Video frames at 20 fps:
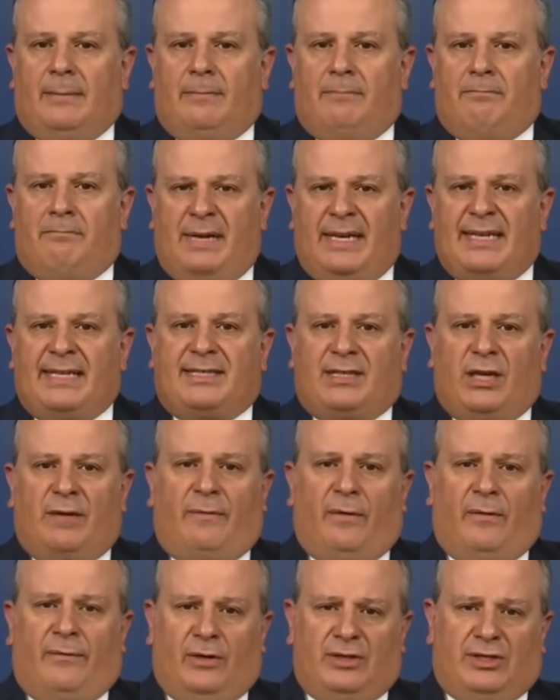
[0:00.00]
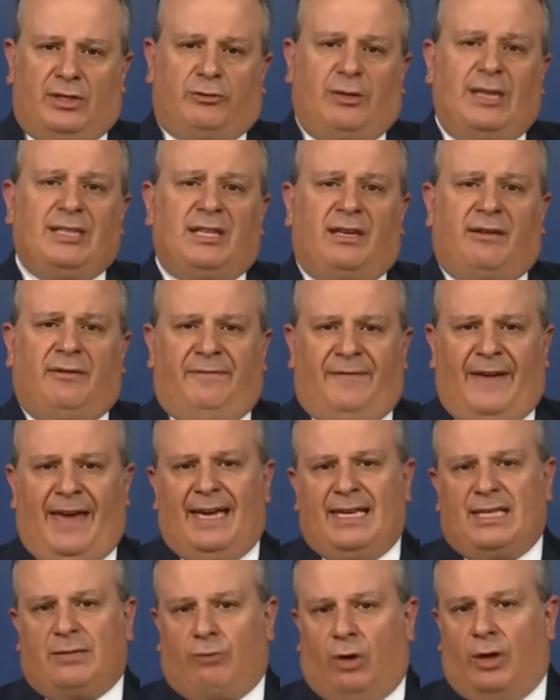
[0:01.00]
Minister for Strategic
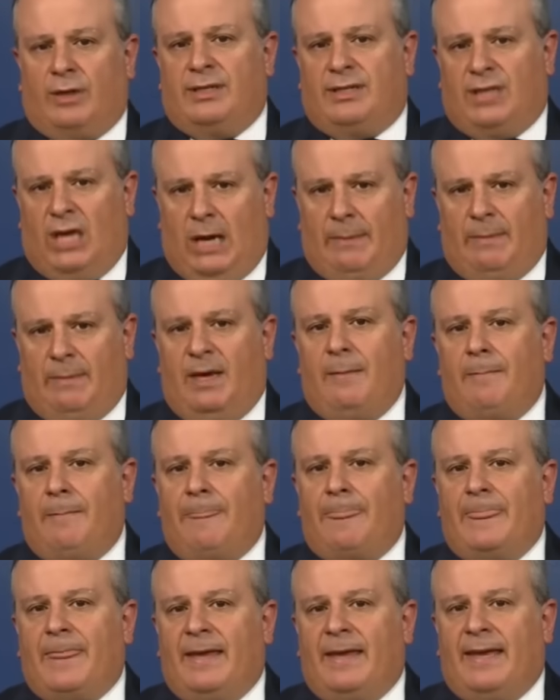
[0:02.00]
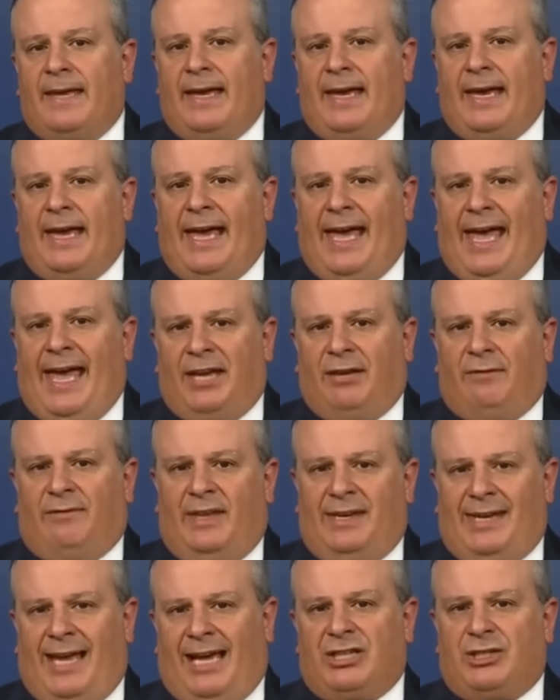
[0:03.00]
Affairs Ron Dermer head of
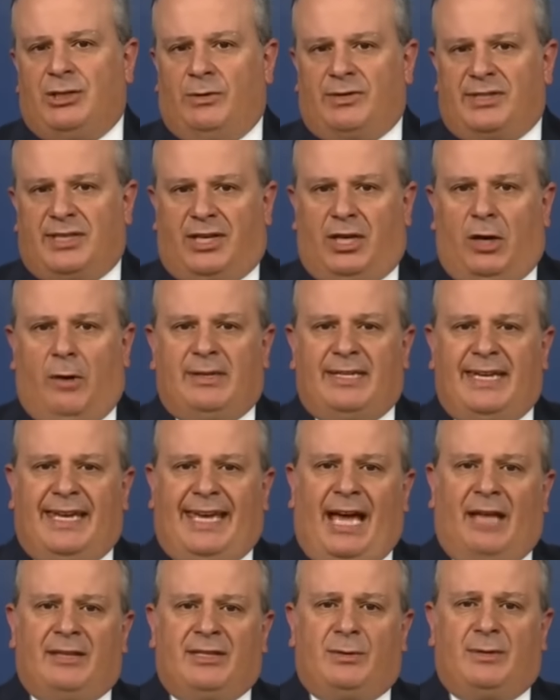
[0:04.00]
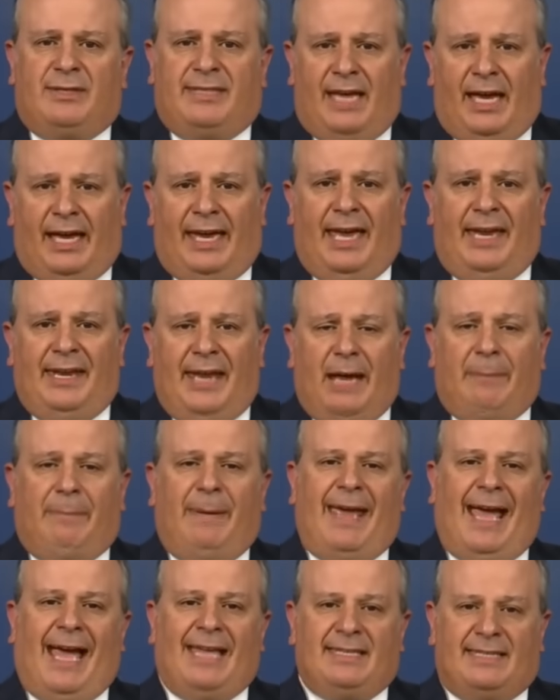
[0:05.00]
the National Security Council, Tzachi
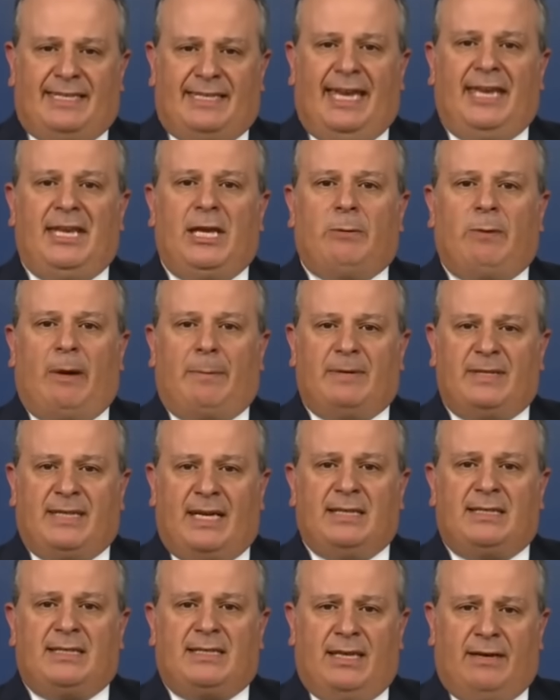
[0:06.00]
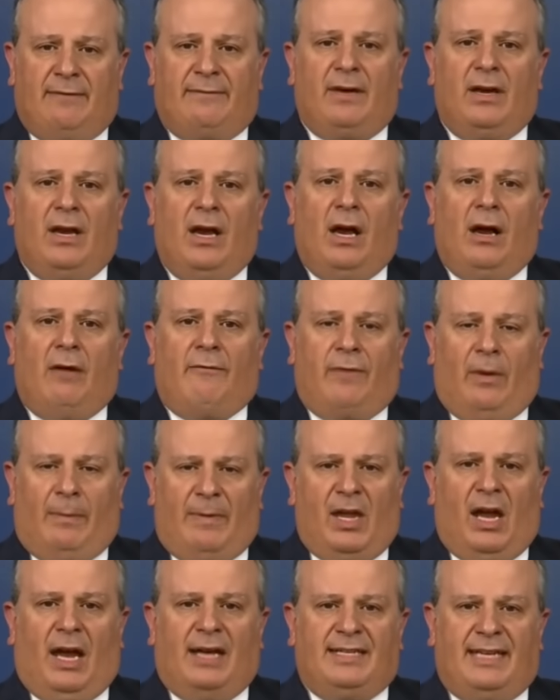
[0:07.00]
Hanegbi, and senior representative from
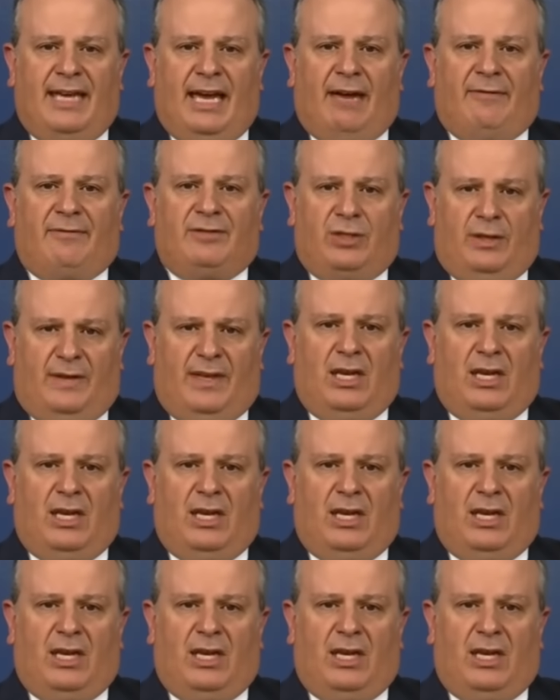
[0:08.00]
the IDF to the